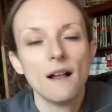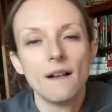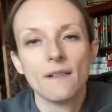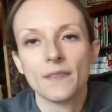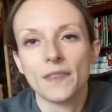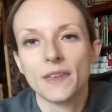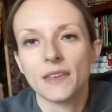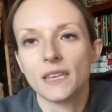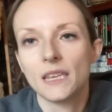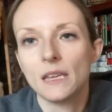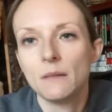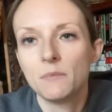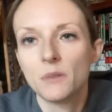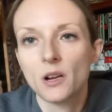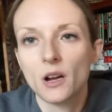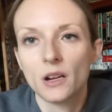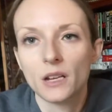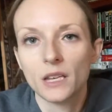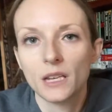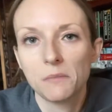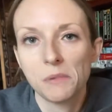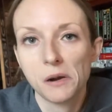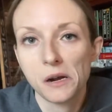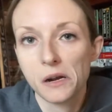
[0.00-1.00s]
They keep
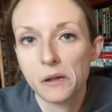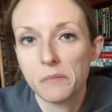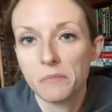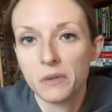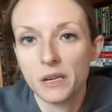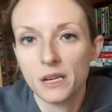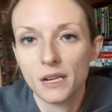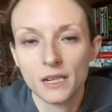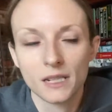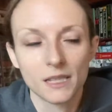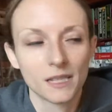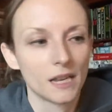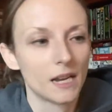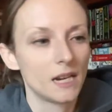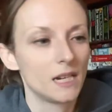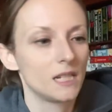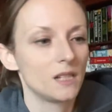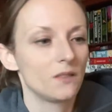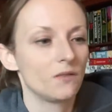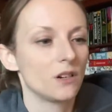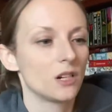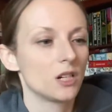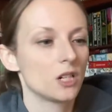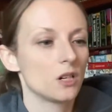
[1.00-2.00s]
talking about him being a science
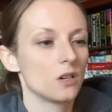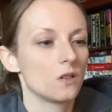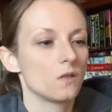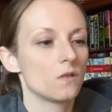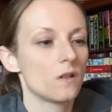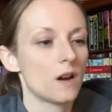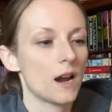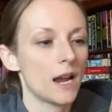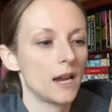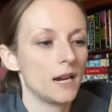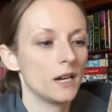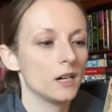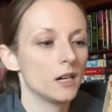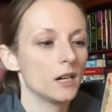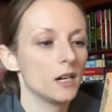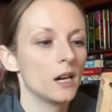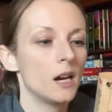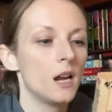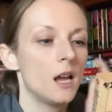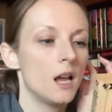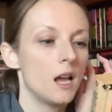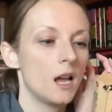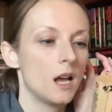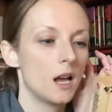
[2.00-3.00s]
fiction writer,
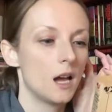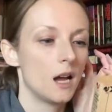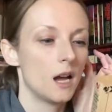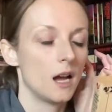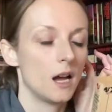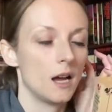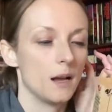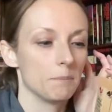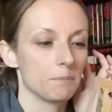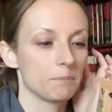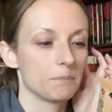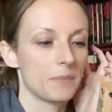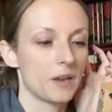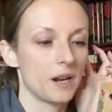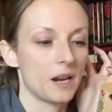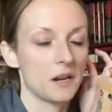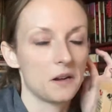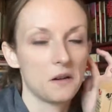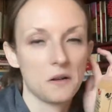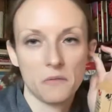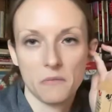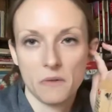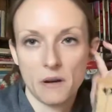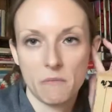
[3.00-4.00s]
but I
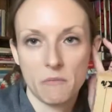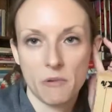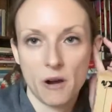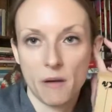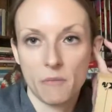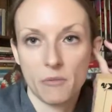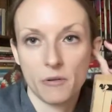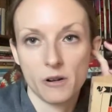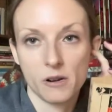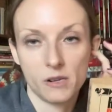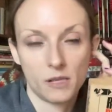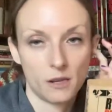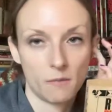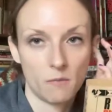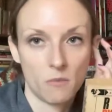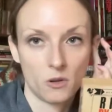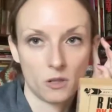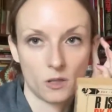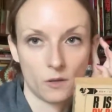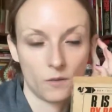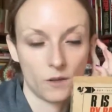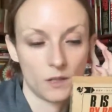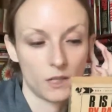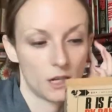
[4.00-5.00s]
know Ray Bradbury said
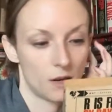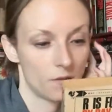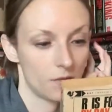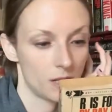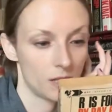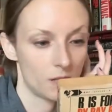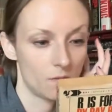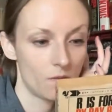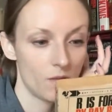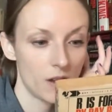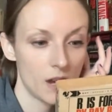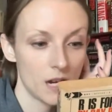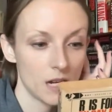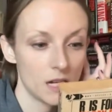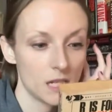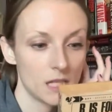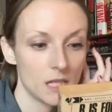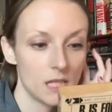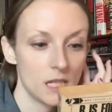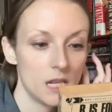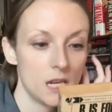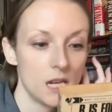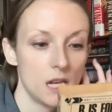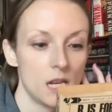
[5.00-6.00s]
most of his stuff is
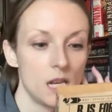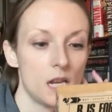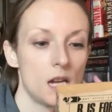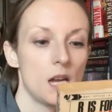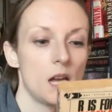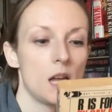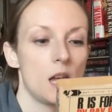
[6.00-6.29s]
fantasy.